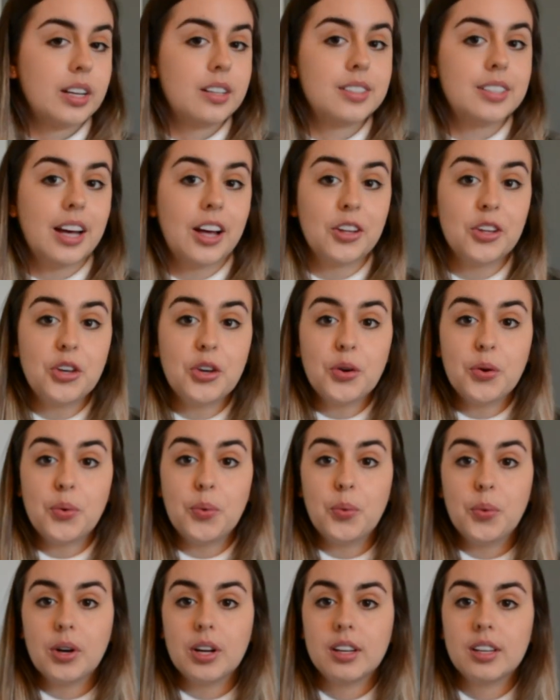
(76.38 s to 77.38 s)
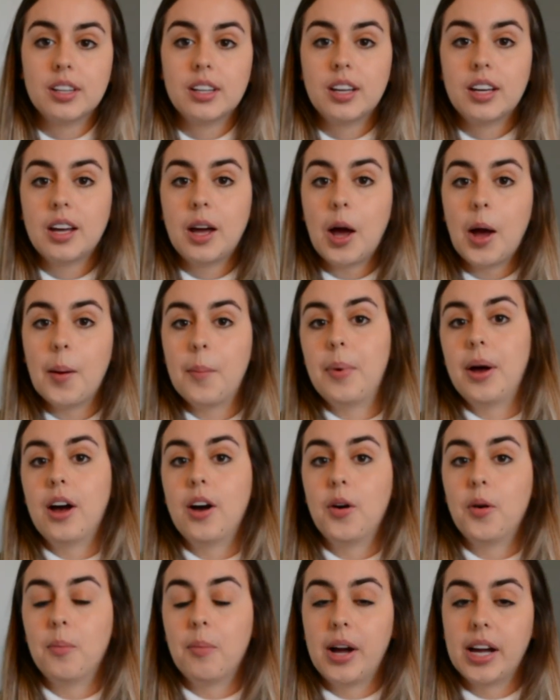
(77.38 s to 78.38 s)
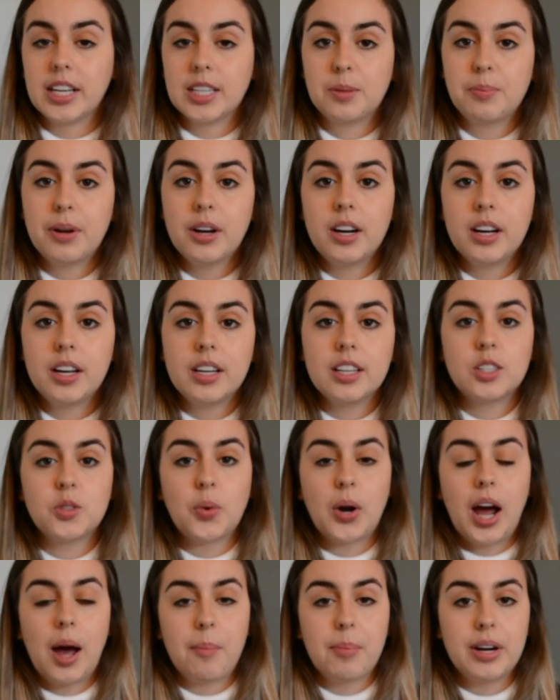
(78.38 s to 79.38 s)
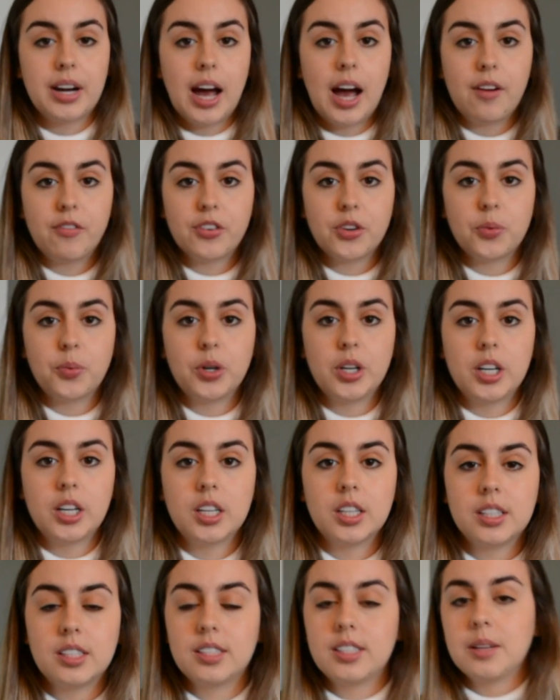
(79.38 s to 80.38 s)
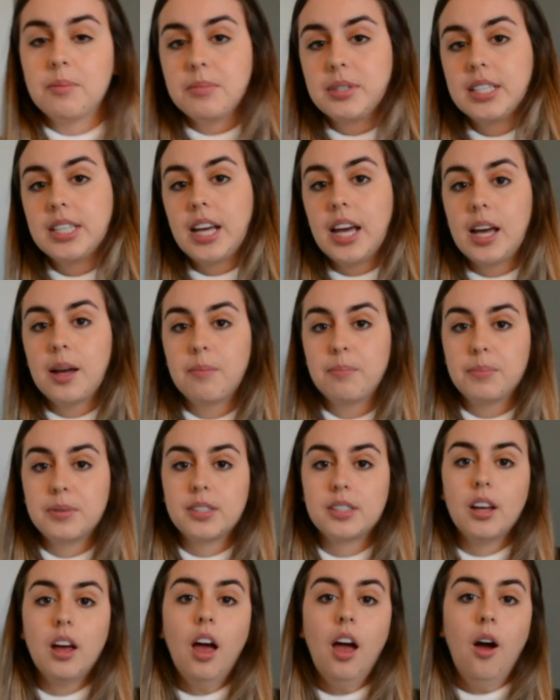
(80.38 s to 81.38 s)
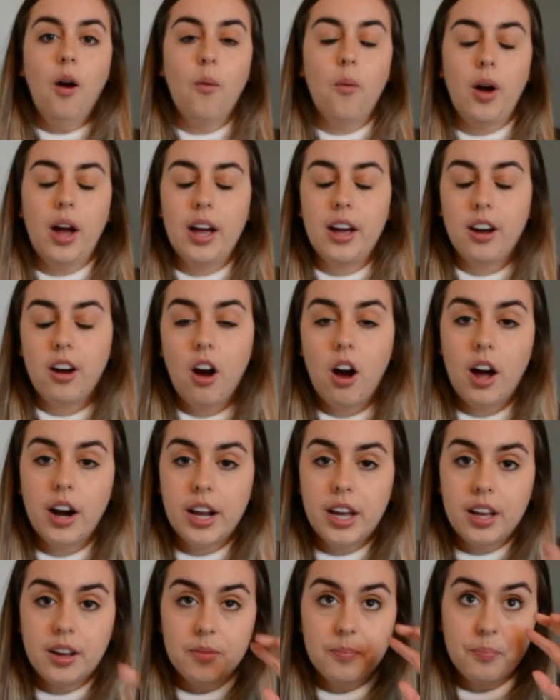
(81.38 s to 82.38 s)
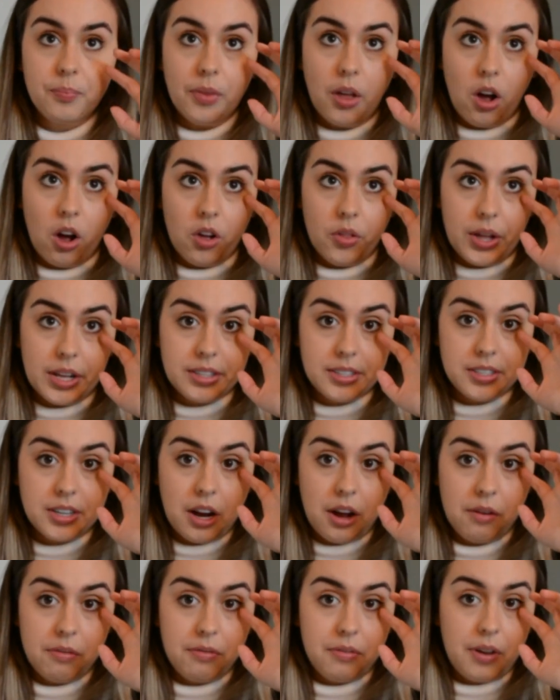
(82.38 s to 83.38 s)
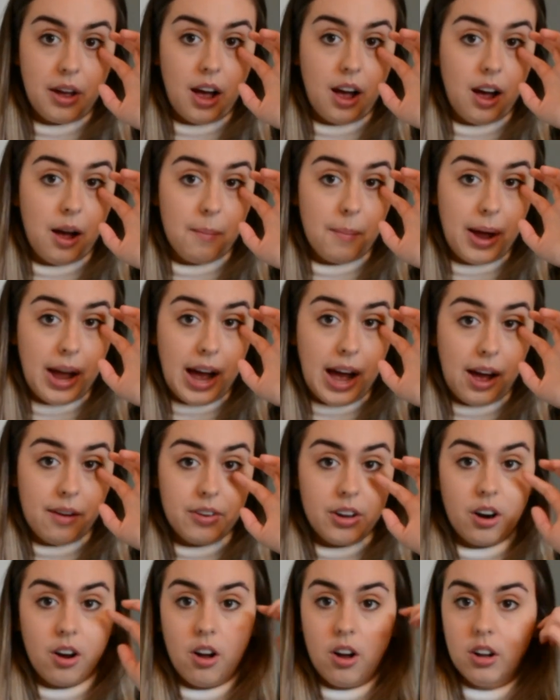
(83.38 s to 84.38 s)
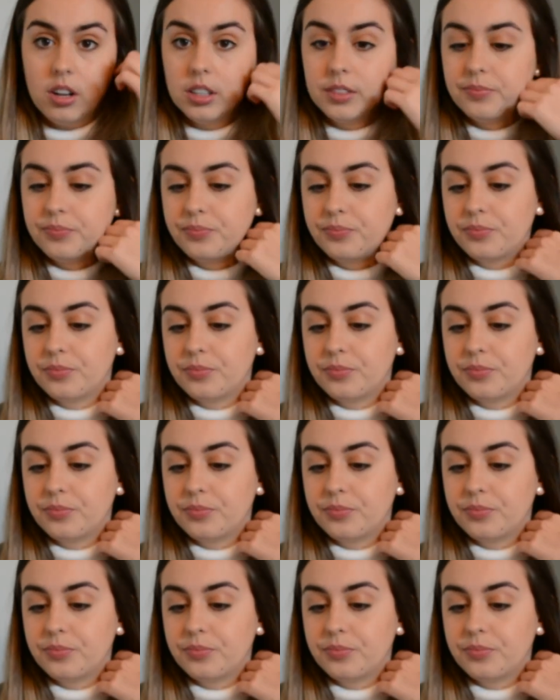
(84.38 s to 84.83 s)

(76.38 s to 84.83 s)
tell you about my experience, what happened afterwards, some tips, why I got it, all that stuff. I have it all